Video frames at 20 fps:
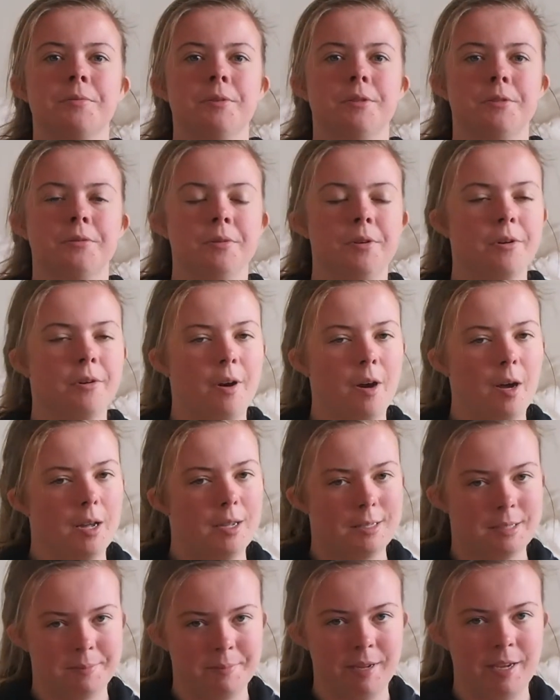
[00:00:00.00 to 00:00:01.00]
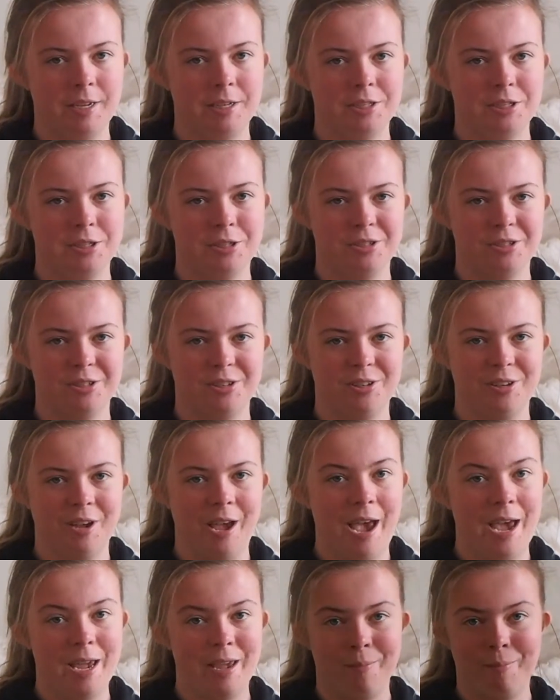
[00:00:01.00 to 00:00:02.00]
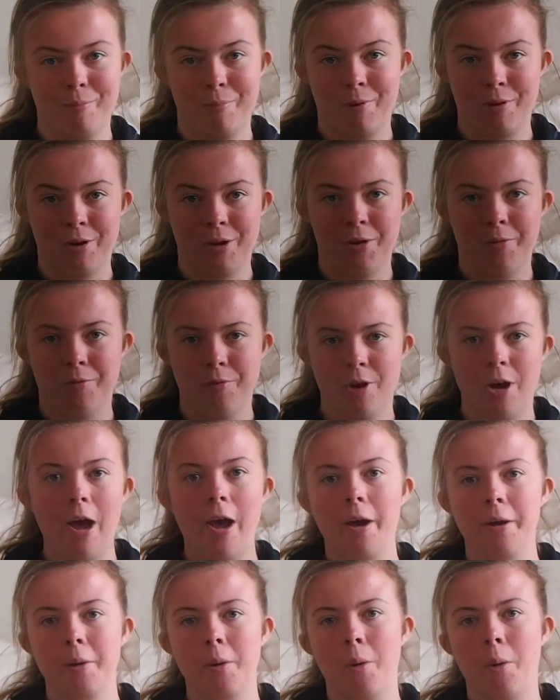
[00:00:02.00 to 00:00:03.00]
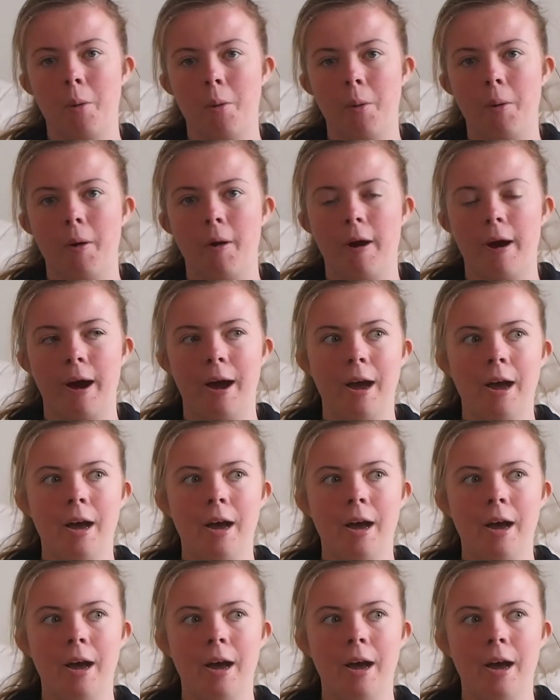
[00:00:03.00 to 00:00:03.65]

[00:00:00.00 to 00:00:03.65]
which requires me to do a body of work or